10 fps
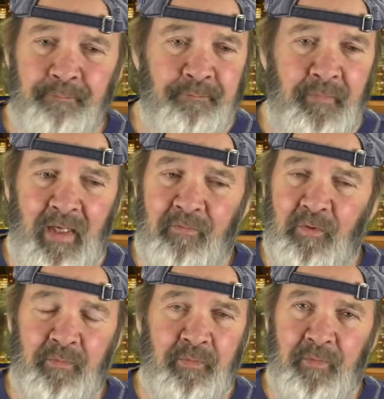
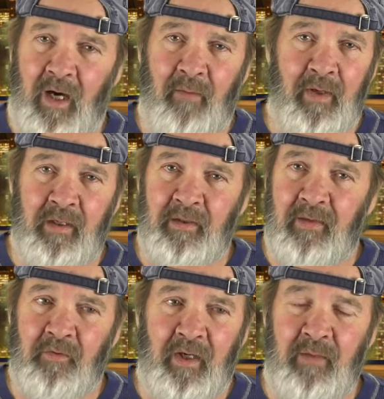Never commented,
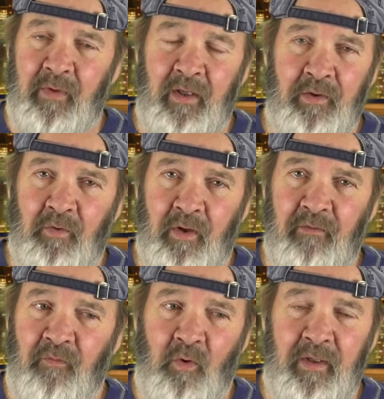never gave me any credit
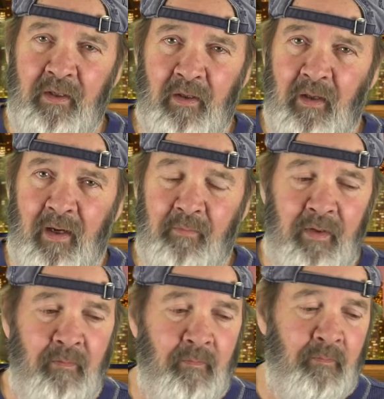for it. He didn't like me.
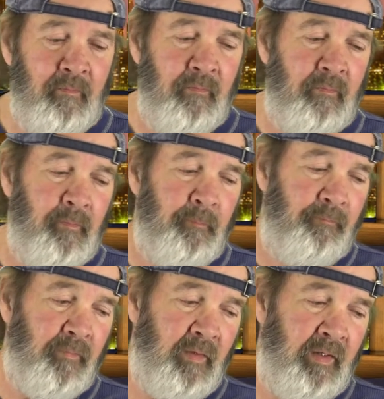
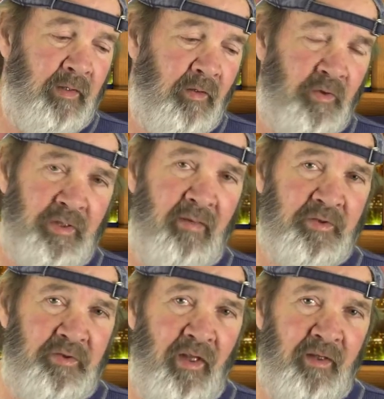And because I was
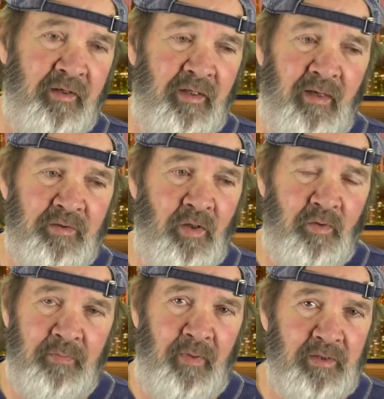delegate and I was
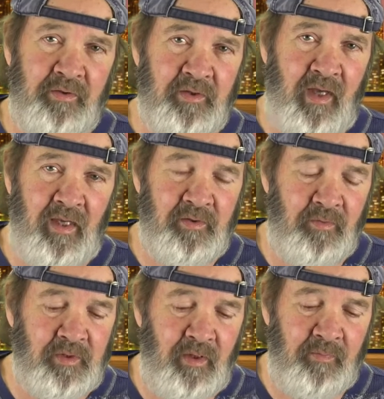always busting his ass
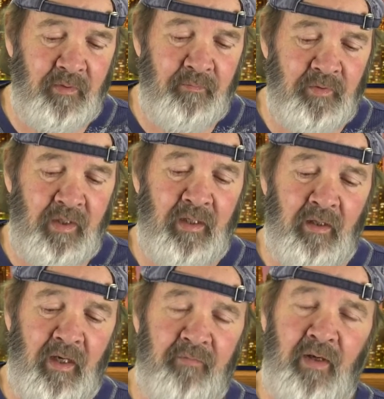on something. So he
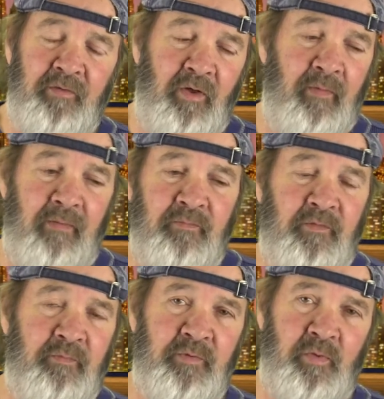left. I took that
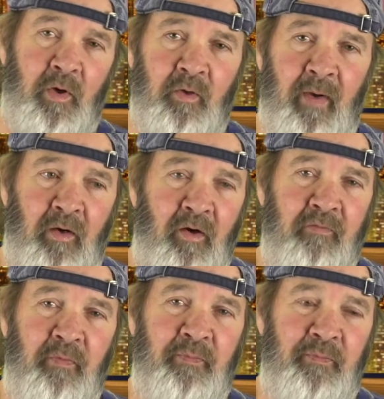sweater back off,
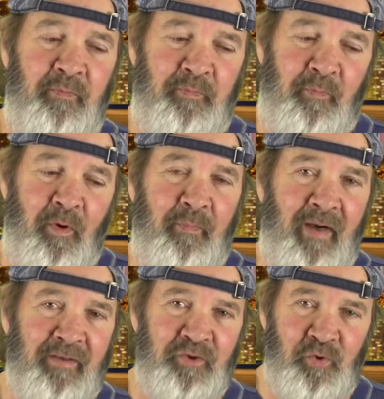went
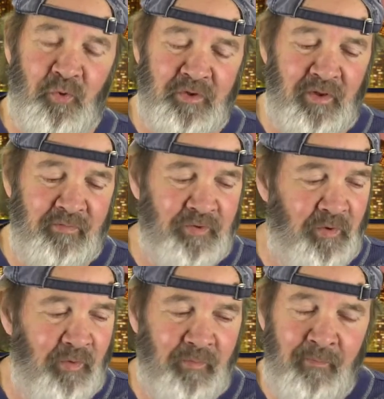back to short sleeve
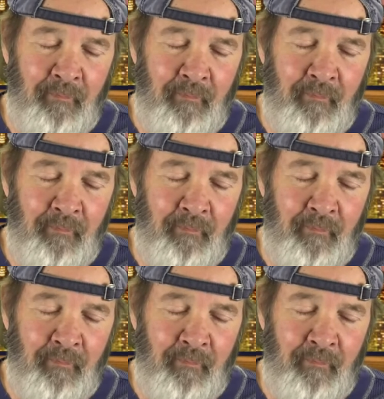shirt.